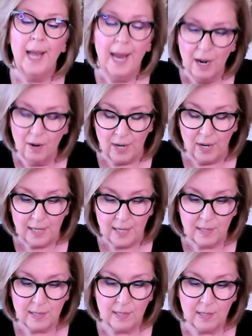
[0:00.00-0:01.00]

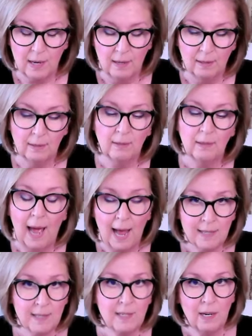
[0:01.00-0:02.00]
Aries,
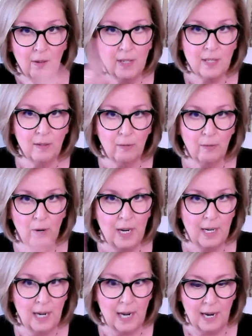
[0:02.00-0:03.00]
last series of
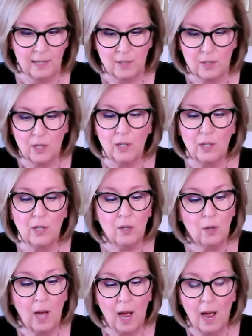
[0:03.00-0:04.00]
readings,
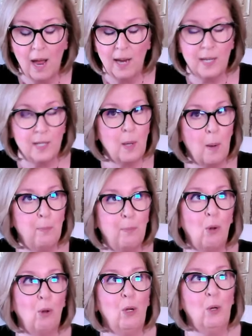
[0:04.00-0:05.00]
you guys
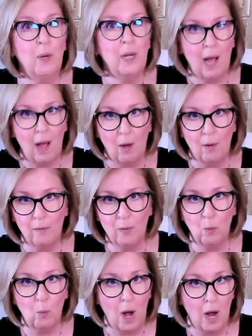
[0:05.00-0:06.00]
blew it out of
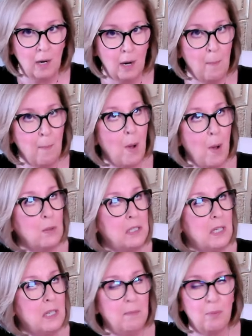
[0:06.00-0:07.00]
the water,
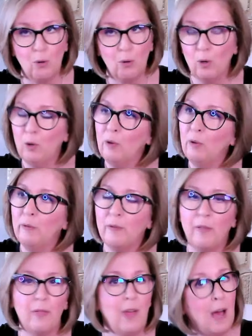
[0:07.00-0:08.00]
most
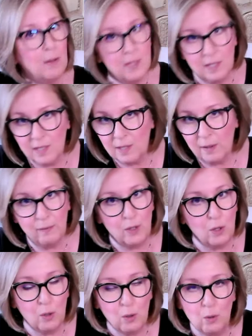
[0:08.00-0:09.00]
improved, thousands of
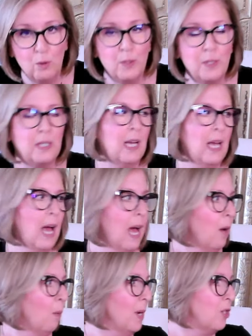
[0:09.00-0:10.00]
views,
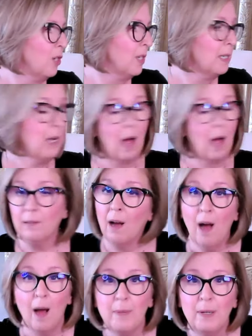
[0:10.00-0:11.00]
which is not
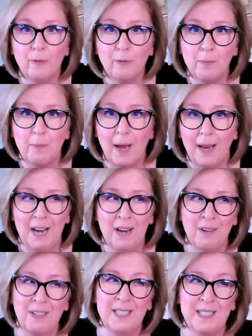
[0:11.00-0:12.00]
common for my
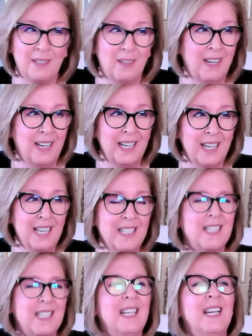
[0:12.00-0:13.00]
Aries
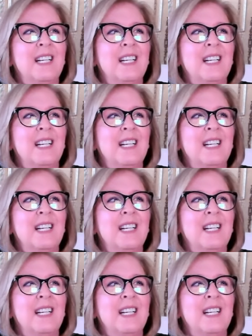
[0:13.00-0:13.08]
readings.